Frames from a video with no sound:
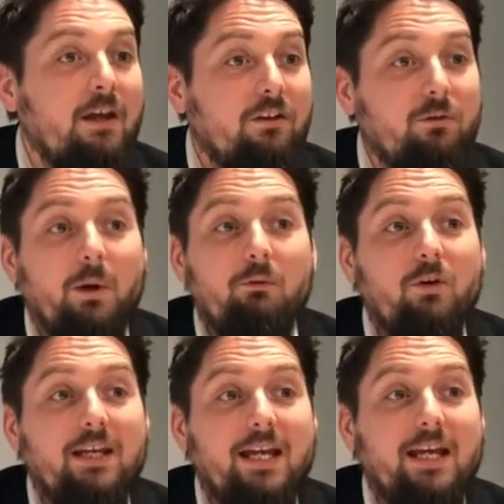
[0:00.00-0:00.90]
So
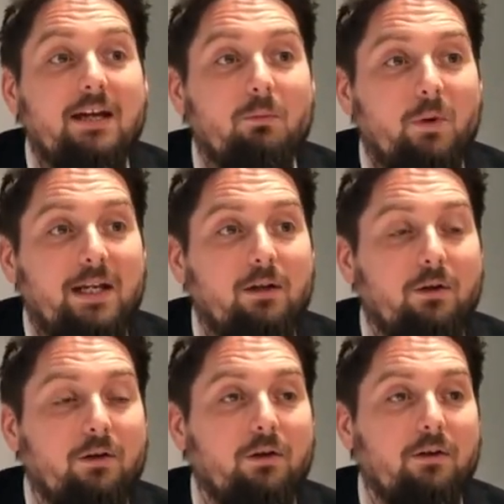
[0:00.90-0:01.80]
every year we
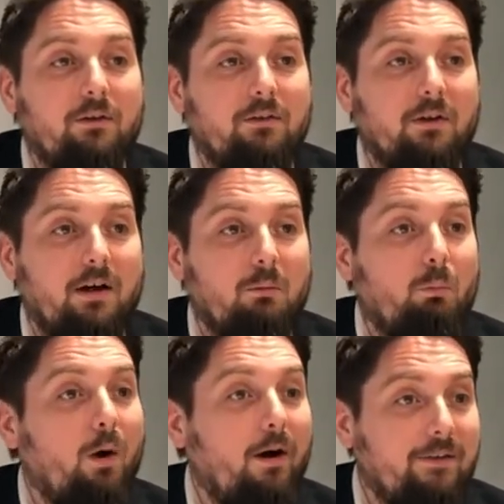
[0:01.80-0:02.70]
look at
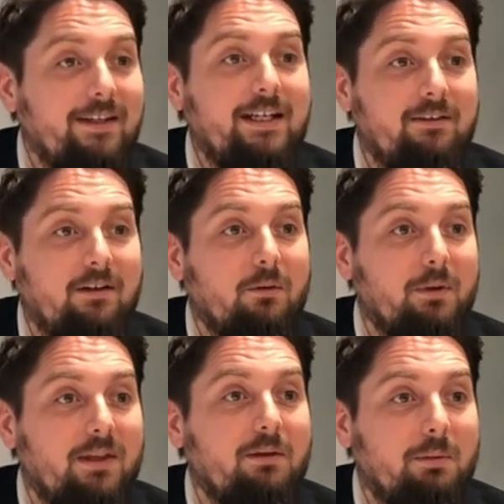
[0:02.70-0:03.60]
what our needs are
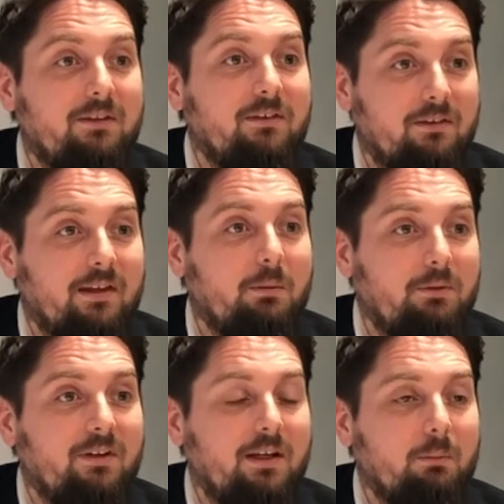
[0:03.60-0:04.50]
within the business at that
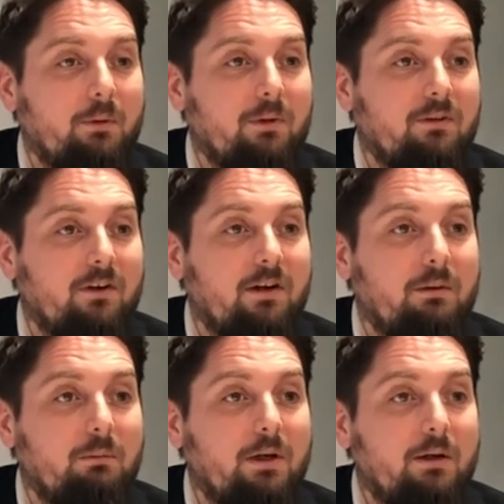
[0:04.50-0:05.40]
particular moment in
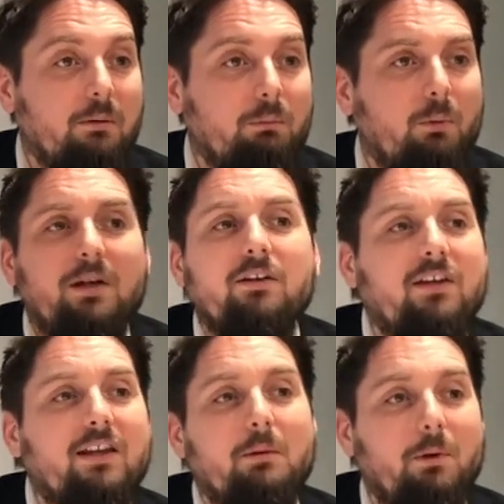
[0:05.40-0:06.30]
time. But when I
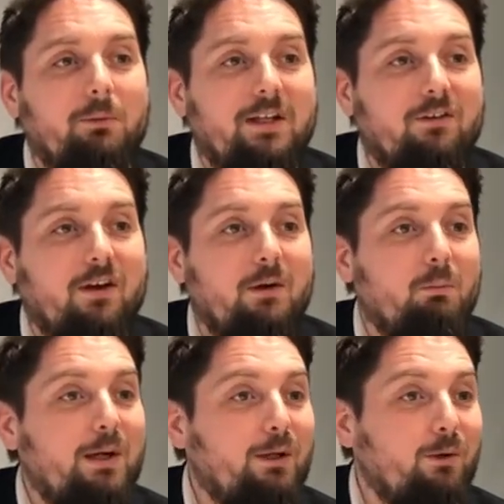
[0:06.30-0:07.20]
say at that moment in time,
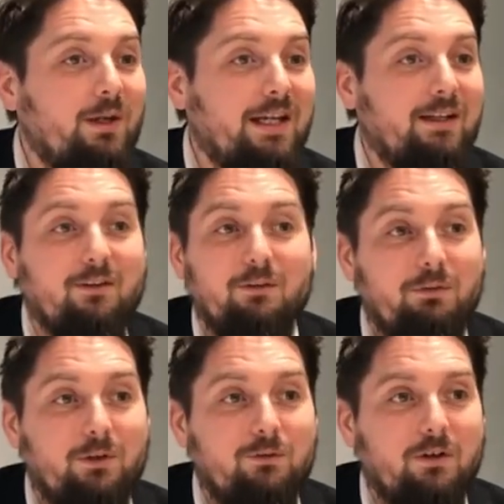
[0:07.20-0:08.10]
we're looking into the
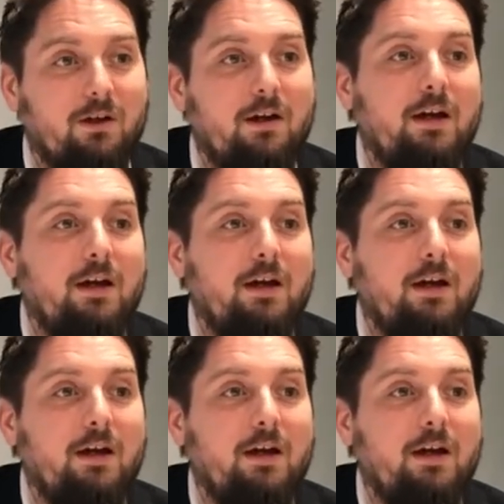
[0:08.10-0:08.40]
future.